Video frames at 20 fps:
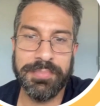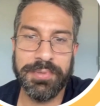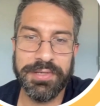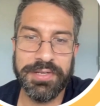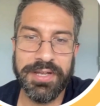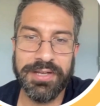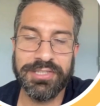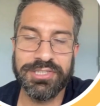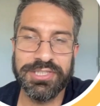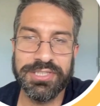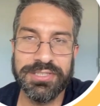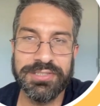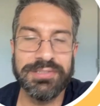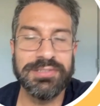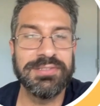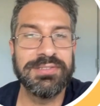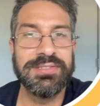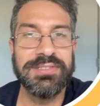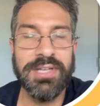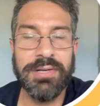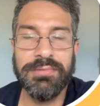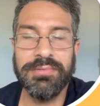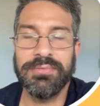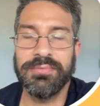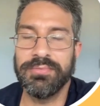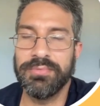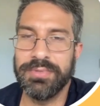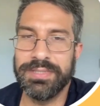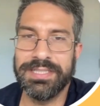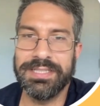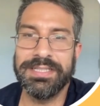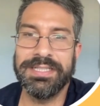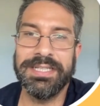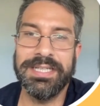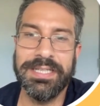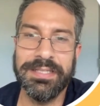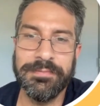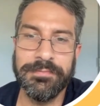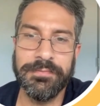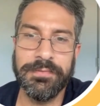production don't really
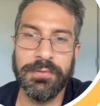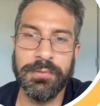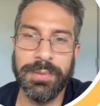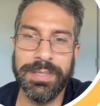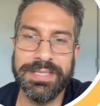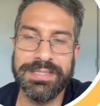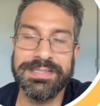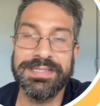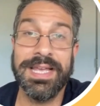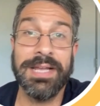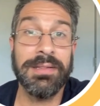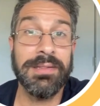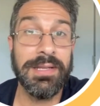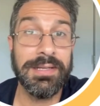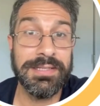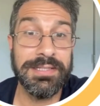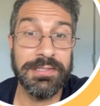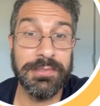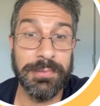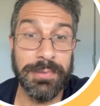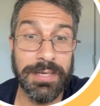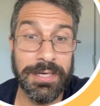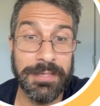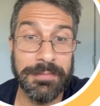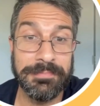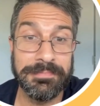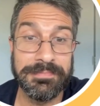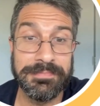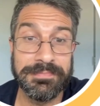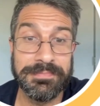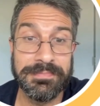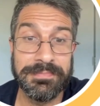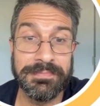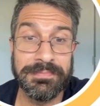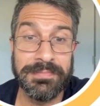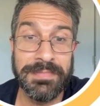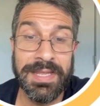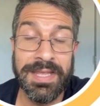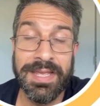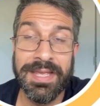influence how lucky you are.
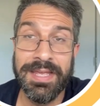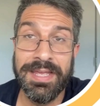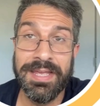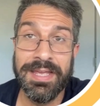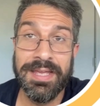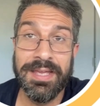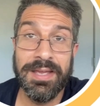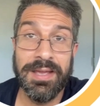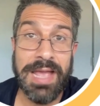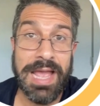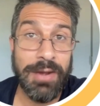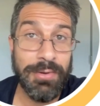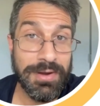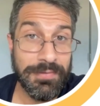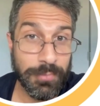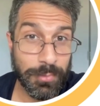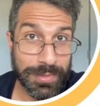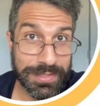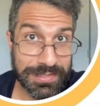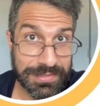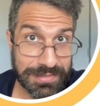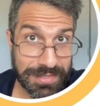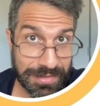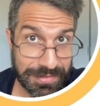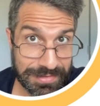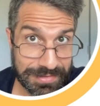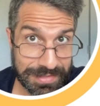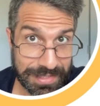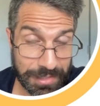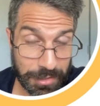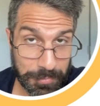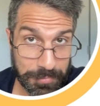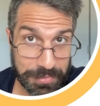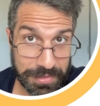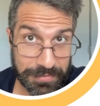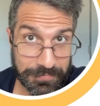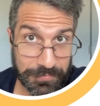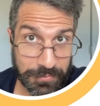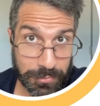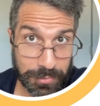However, what does help
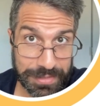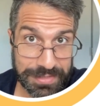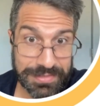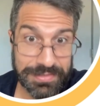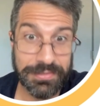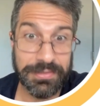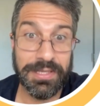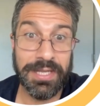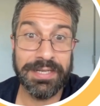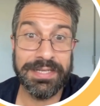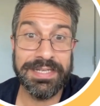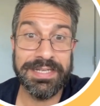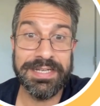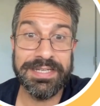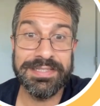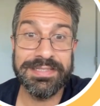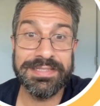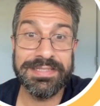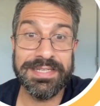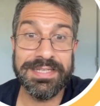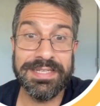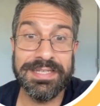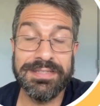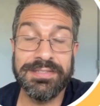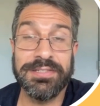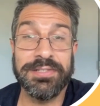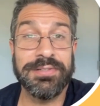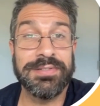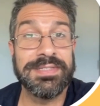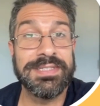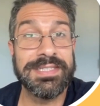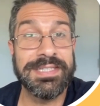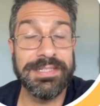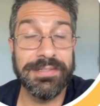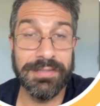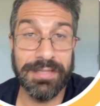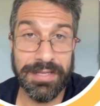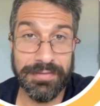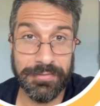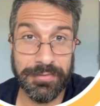influence your luckiness is your skill
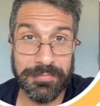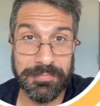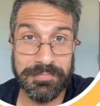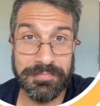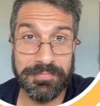level.